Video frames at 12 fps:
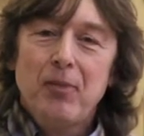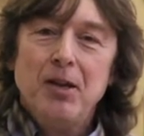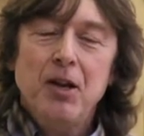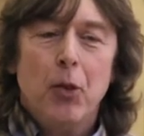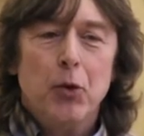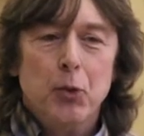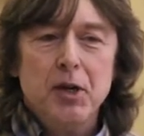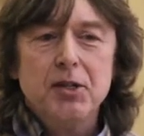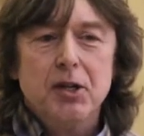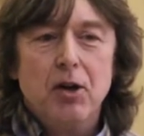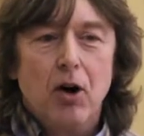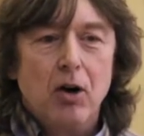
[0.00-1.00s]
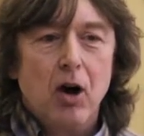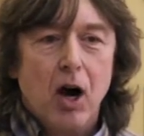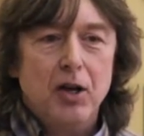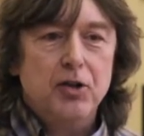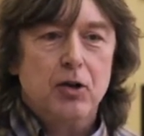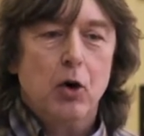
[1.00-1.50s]
Now, the reason our
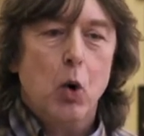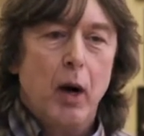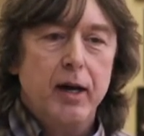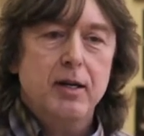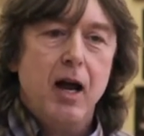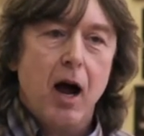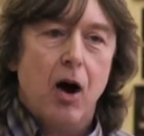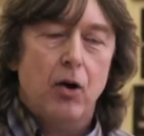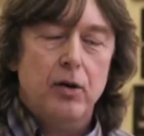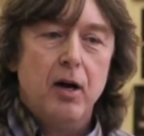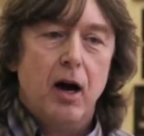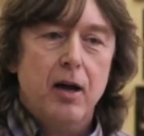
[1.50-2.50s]
costs are going down,